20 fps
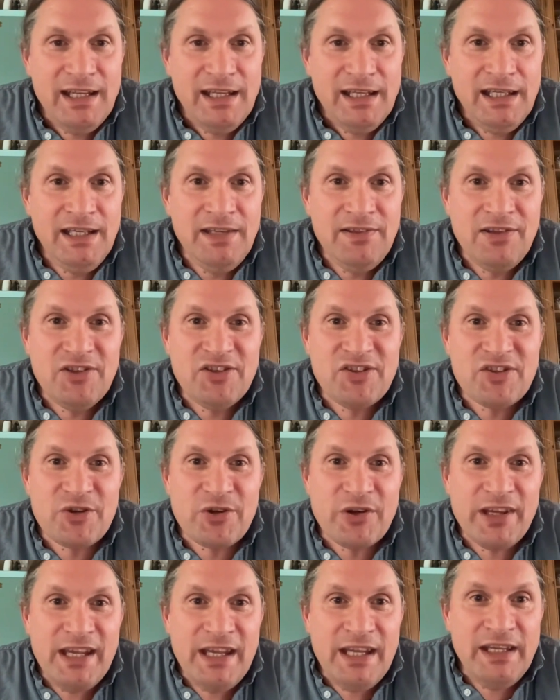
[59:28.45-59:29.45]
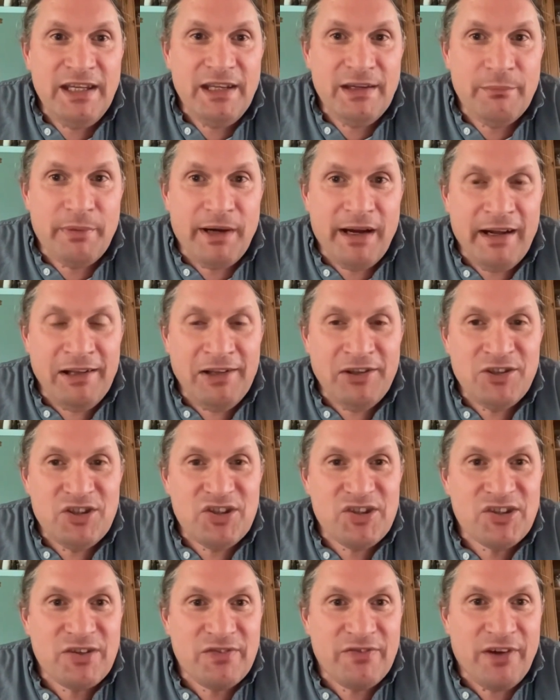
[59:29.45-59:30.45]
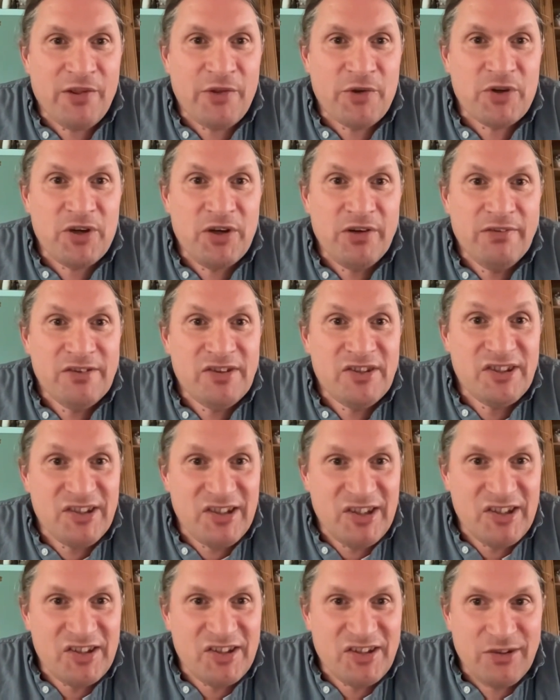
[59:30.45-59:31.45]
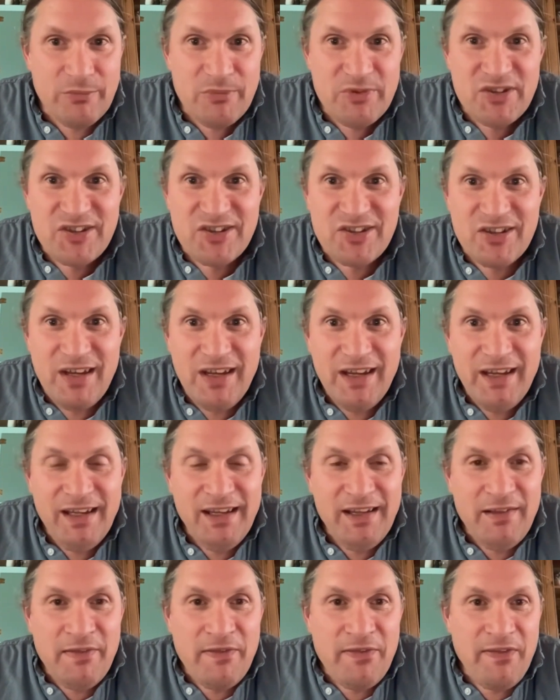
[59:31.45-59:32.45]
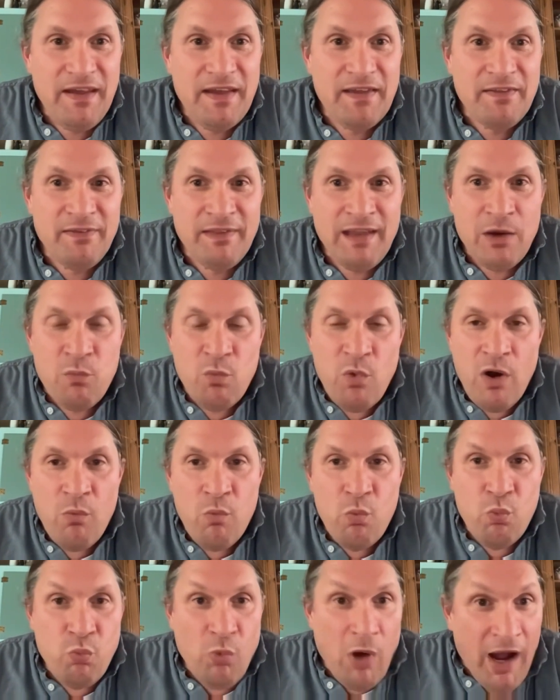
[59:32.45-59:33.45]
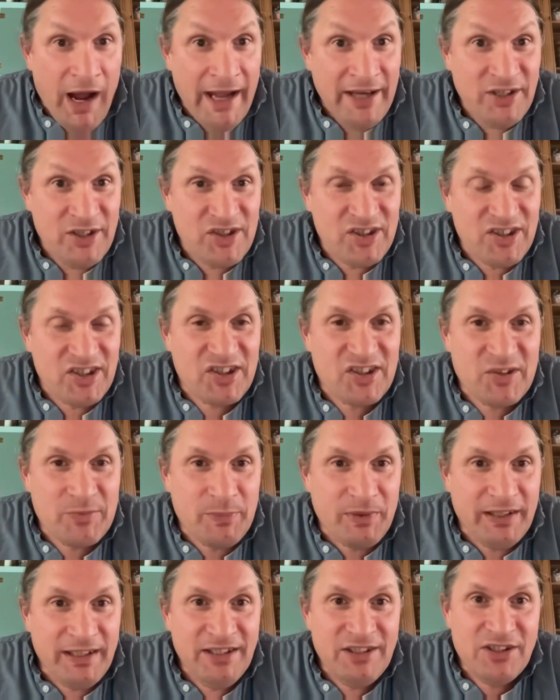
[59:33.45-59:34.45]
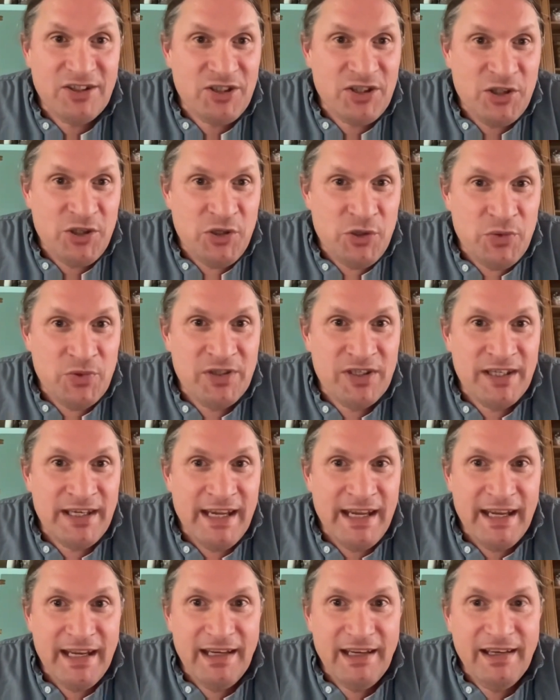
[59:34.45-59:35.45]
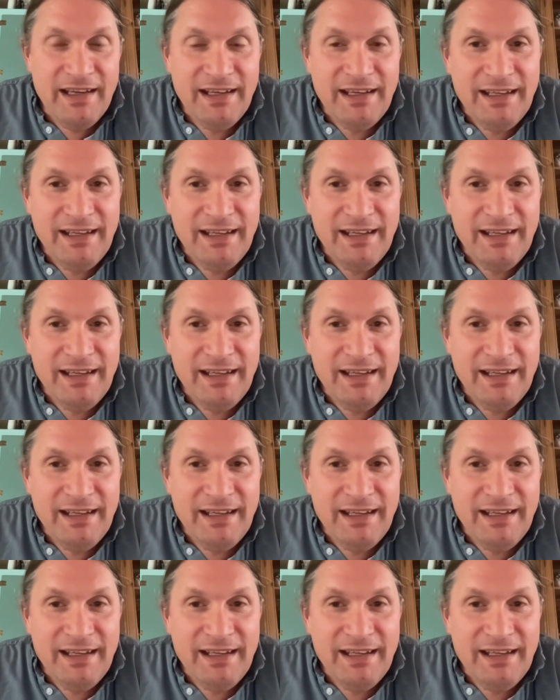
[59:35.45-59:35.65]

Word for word: Even circadian biologists of other systems think that what I just explained to you today